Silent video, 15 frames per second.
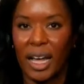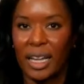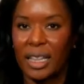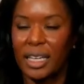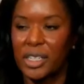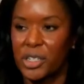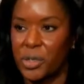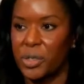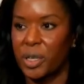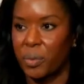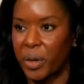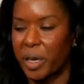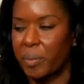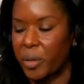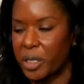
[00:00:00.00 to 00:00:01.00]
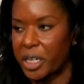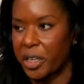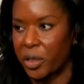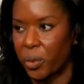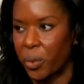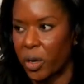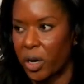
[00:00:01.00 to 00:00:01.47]
lot of the issues that we in
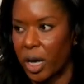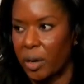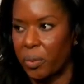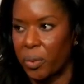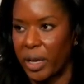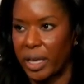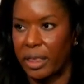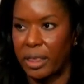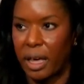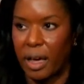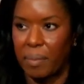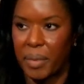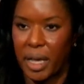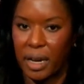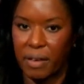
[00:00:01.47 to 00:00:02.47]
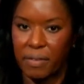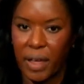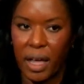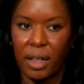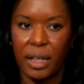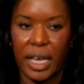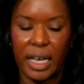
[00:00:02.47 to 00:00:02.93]
particular work on with
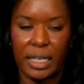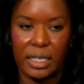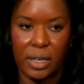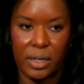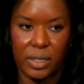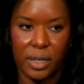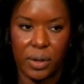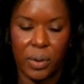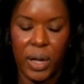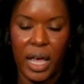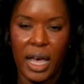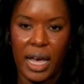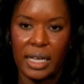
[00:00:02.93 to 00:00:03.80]
NFL and also